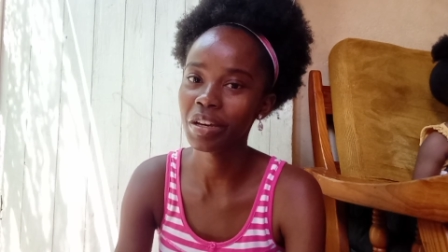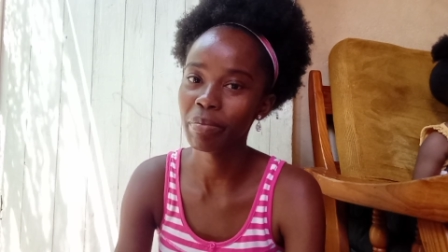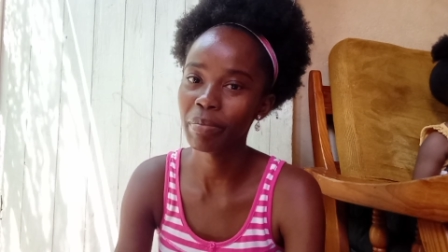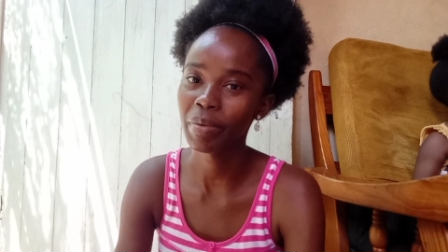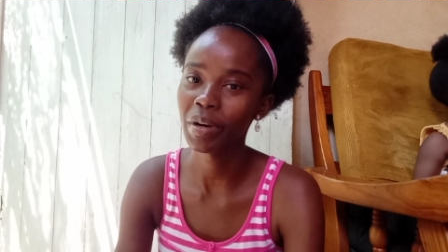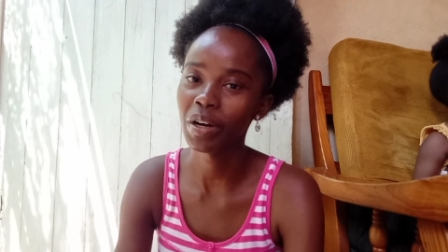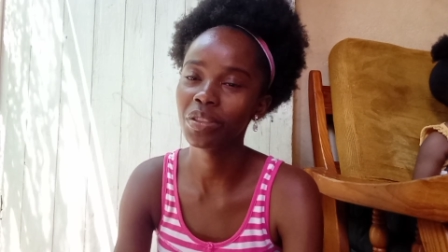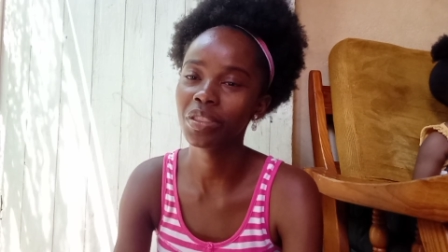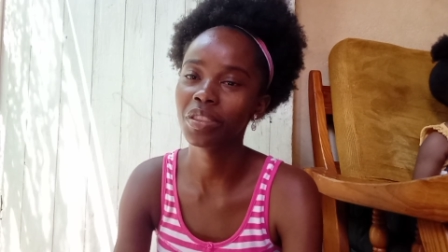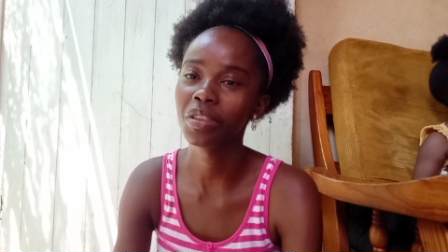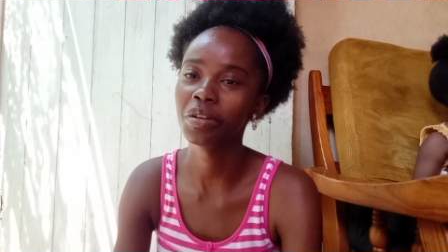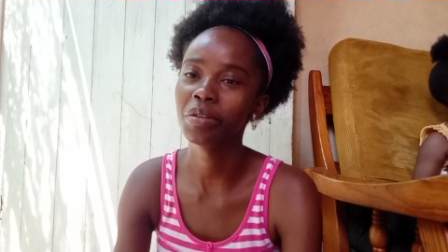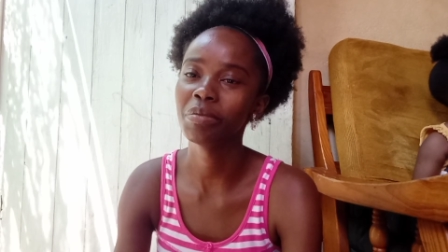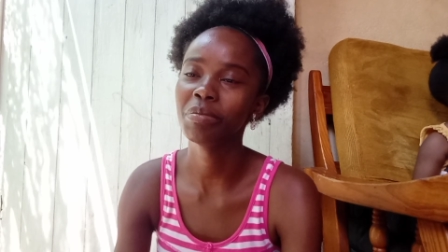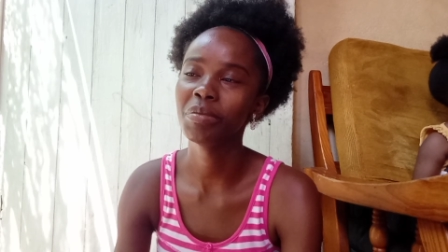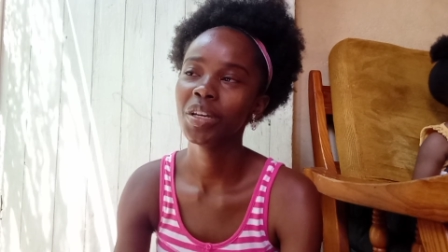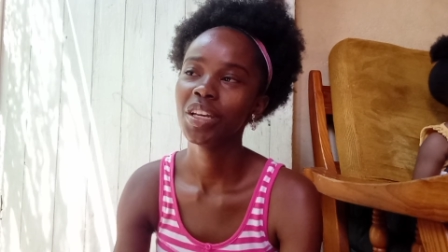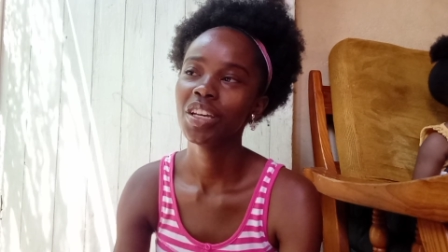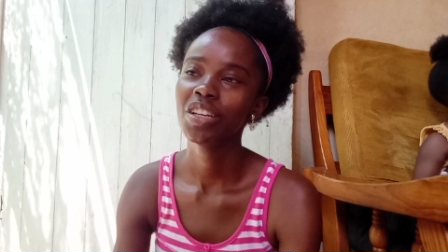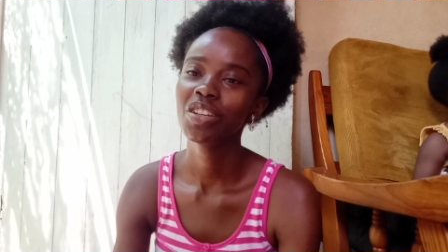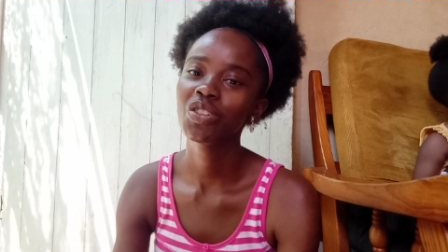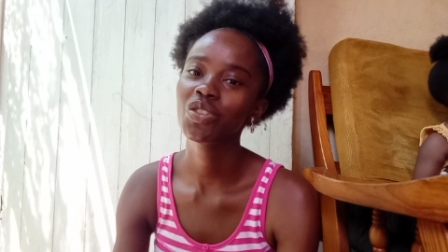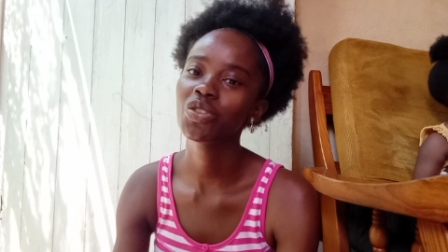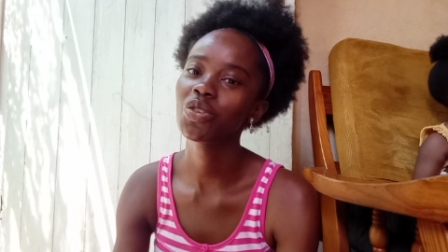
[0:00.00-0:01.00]
about them.
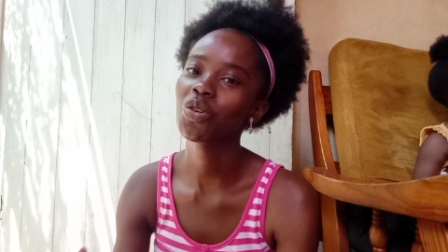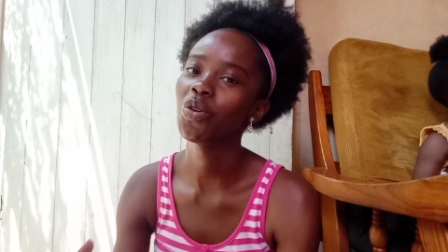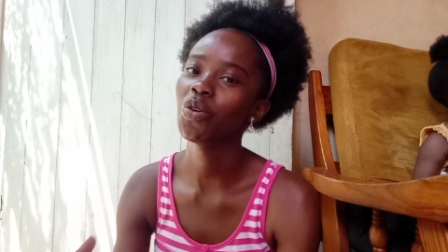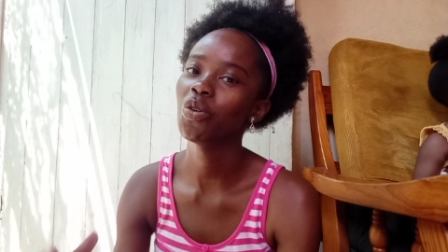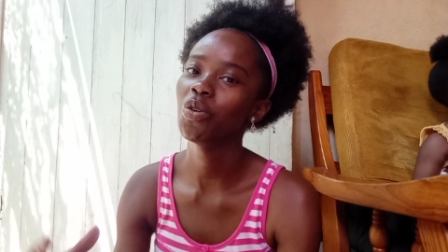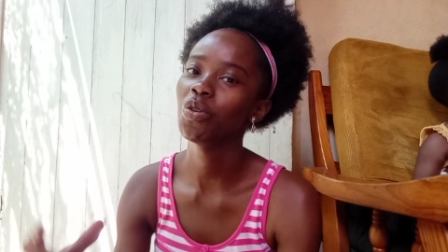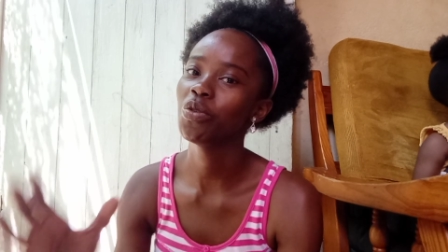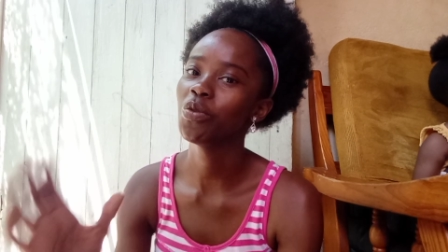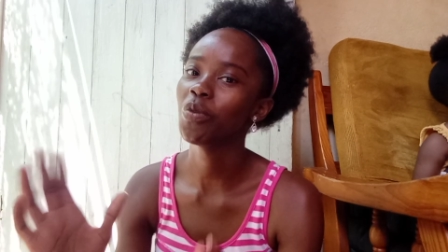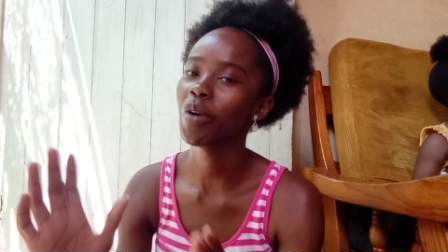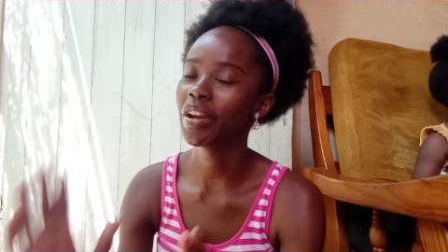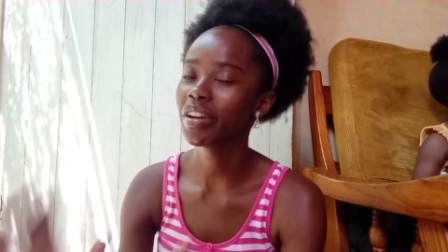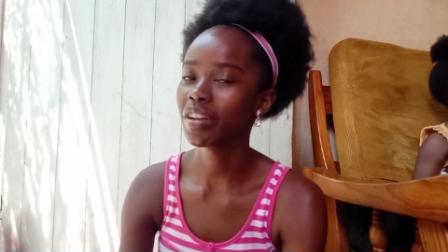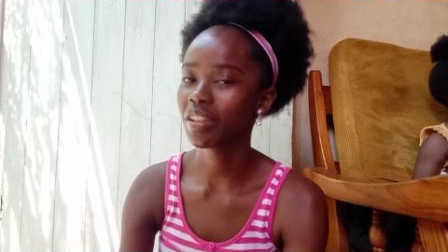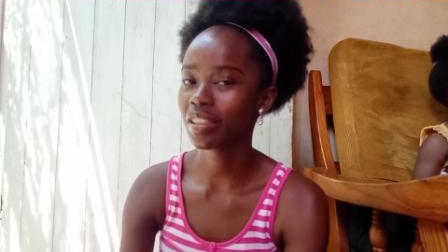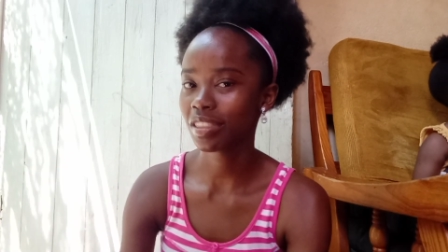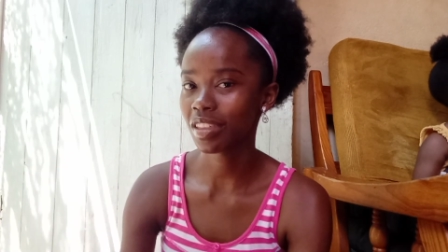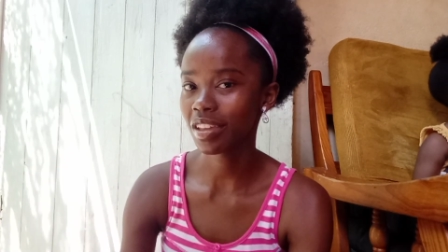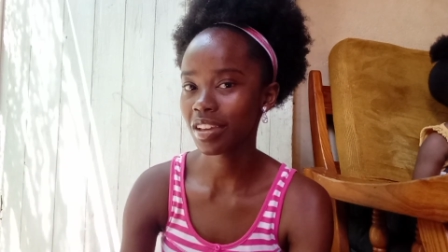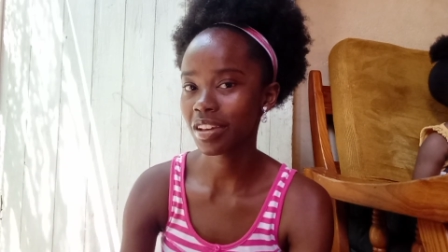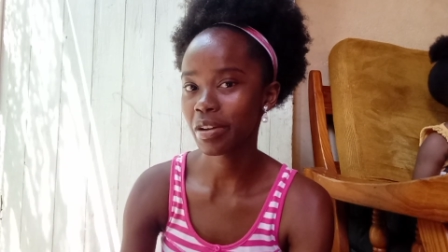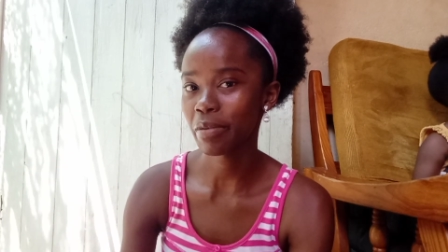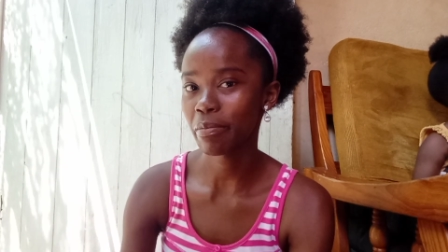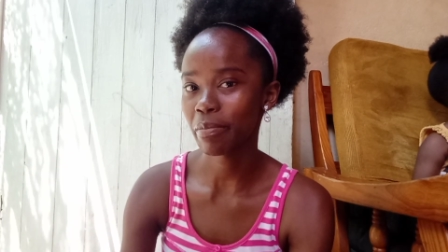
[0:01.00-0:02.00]
So you want to think